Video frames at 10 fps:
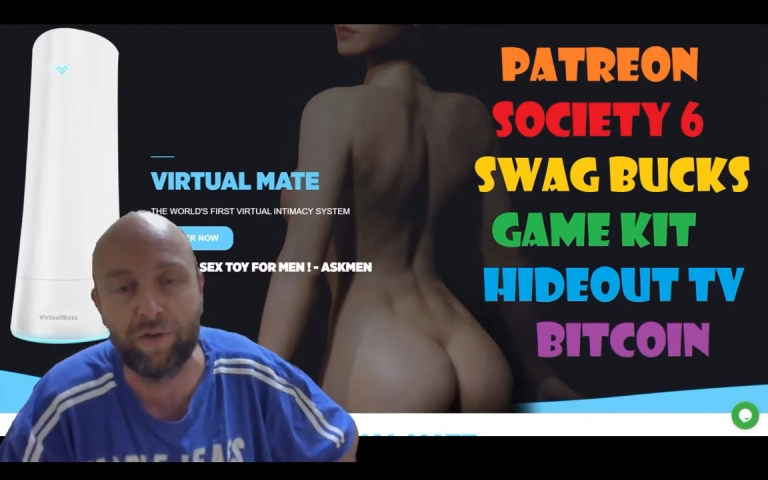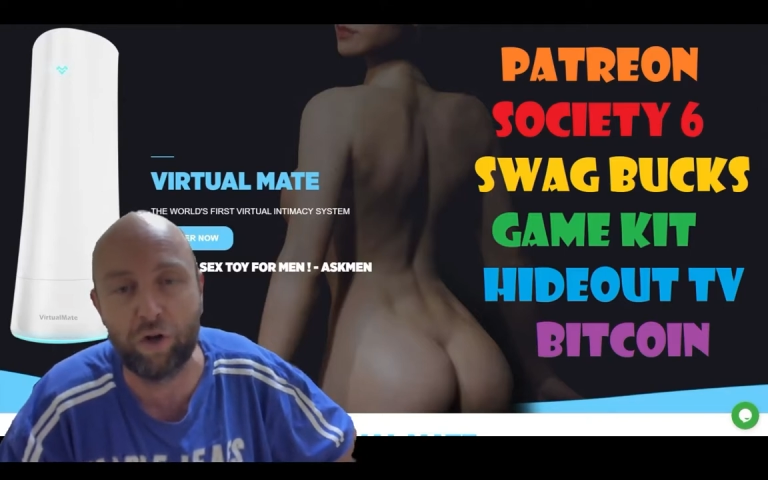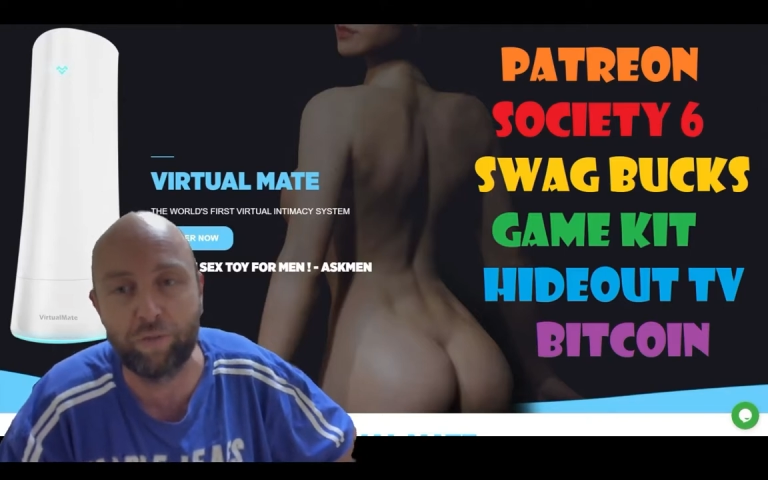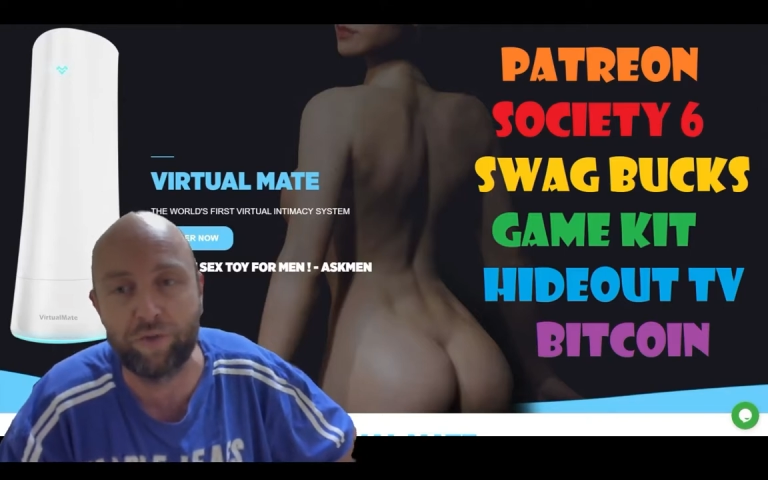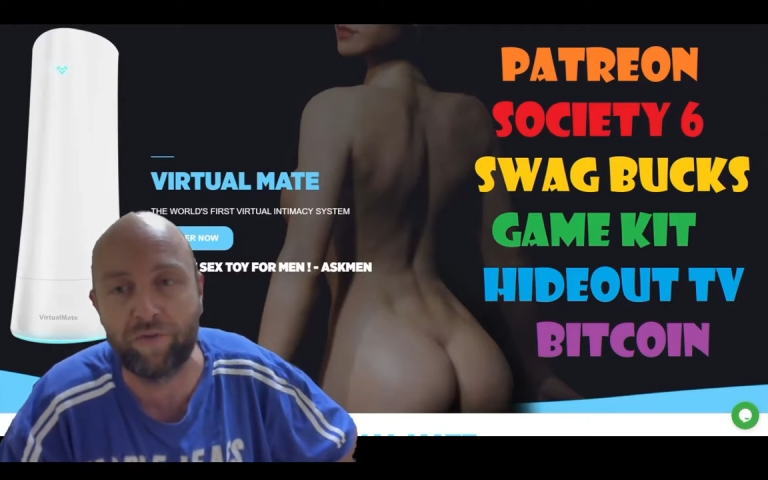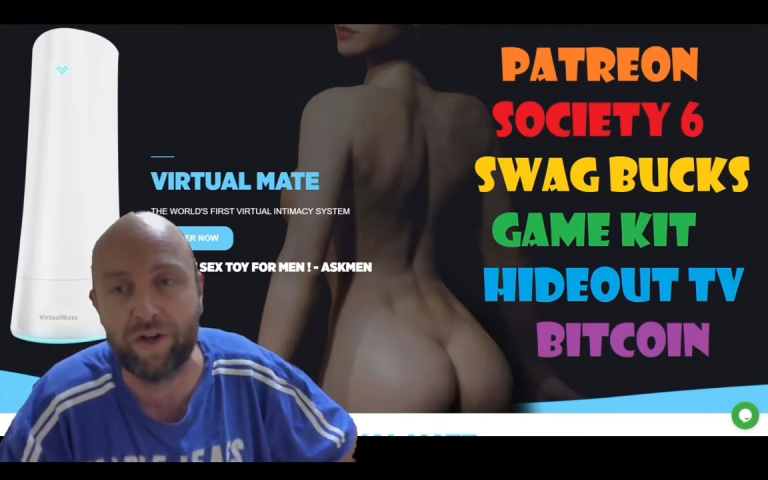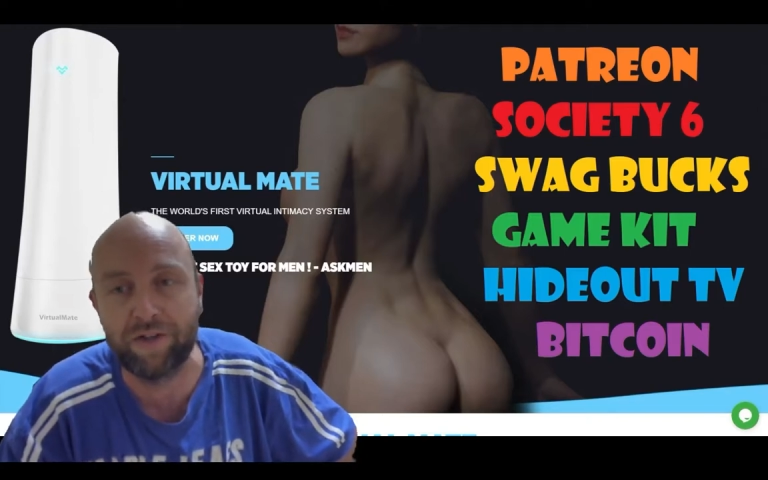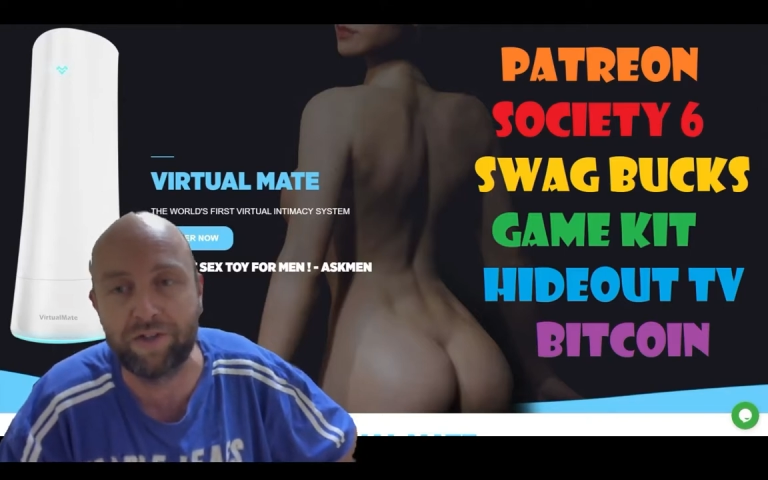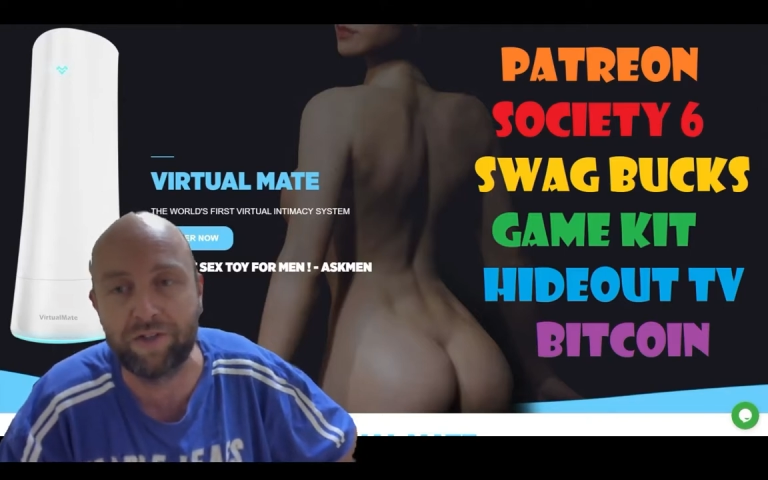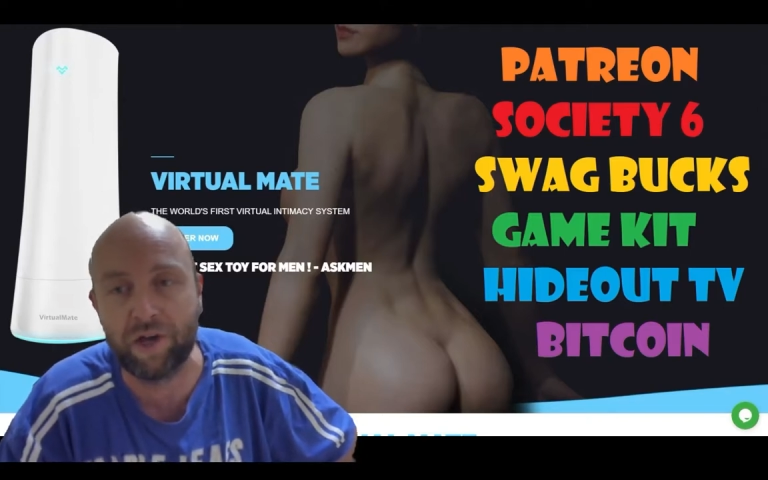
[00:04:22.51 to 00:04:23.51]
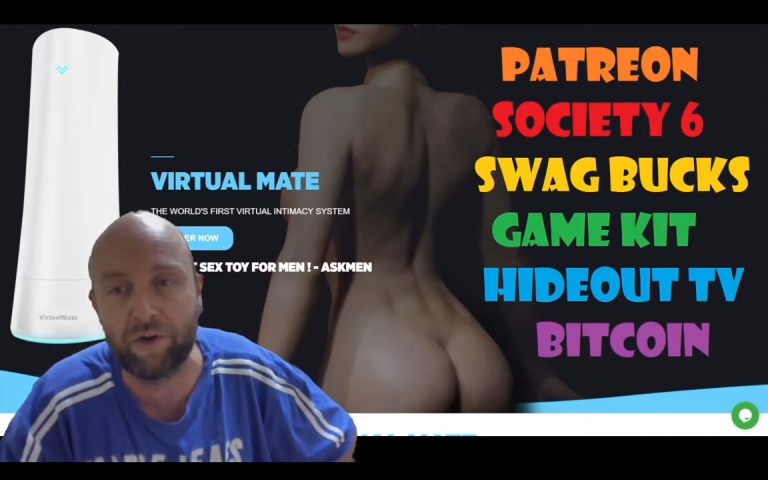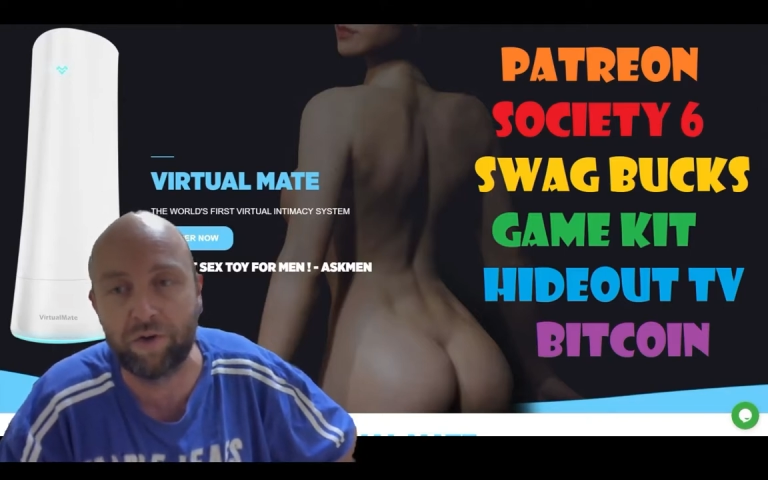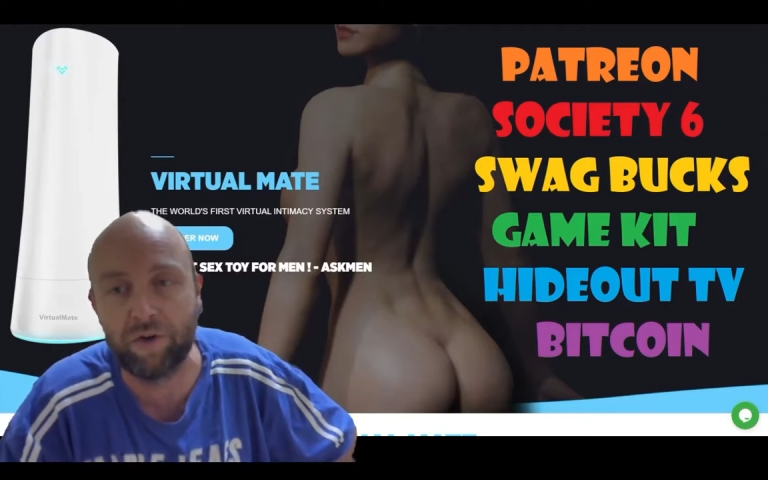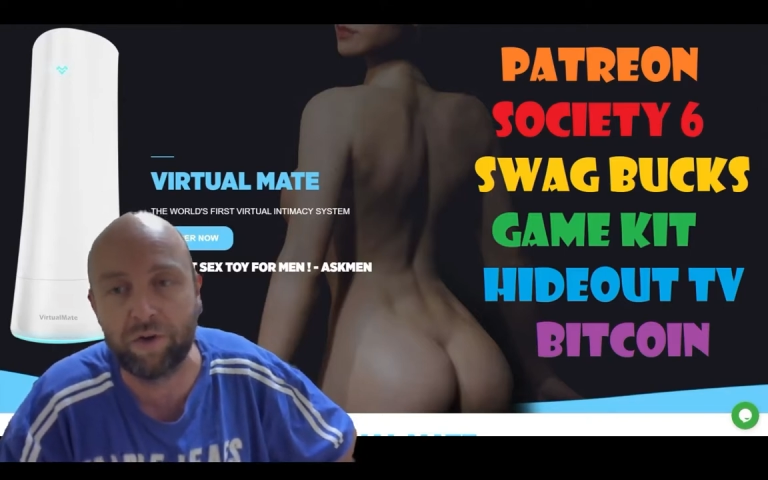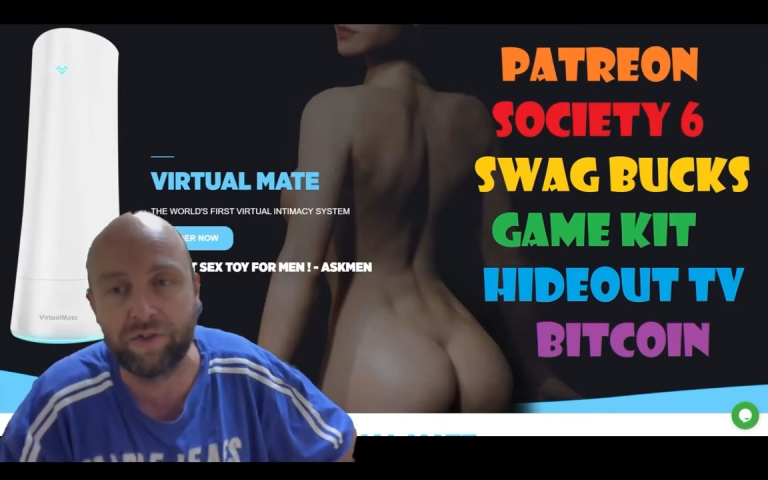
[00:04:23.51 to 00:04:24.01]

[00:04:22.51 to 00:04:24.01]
helps you find discount codes.